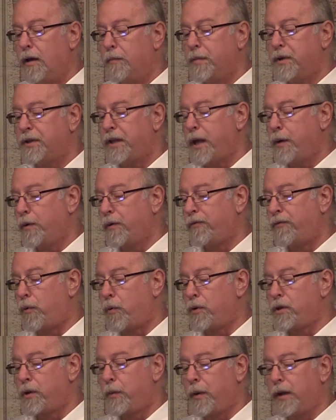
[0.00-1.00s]
but they were
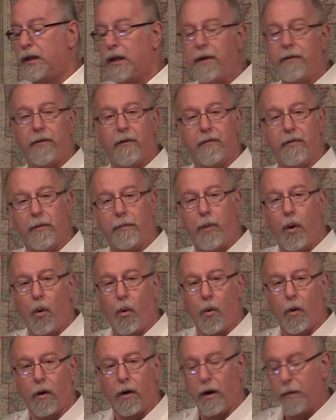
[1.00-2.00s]
for the relief of the
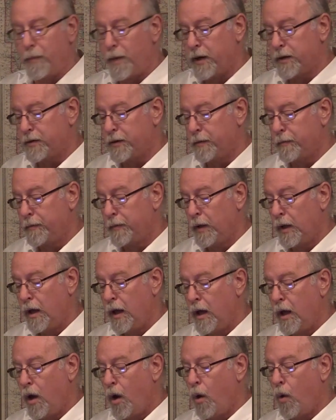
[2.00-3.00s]
poor among them.
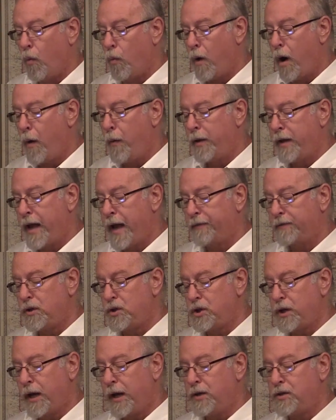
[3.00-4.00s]
What would have to
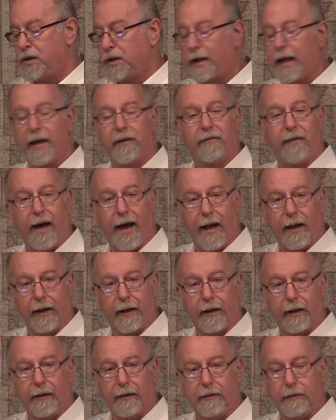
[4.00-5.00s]
change at Lake
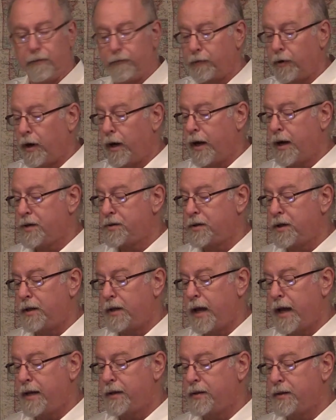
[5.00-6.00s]
Valley for us to
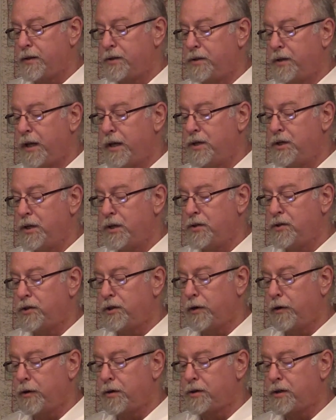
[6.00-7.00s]
take this teaching
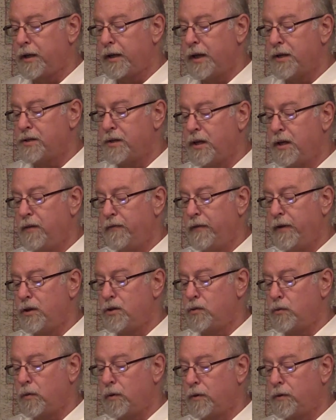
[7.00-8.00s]
seriously as
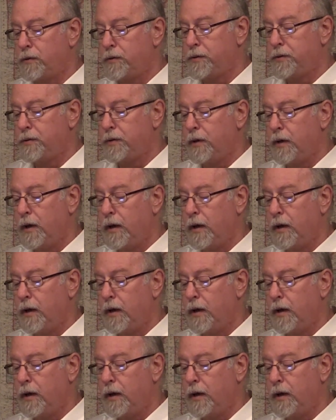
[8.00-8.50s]
individuals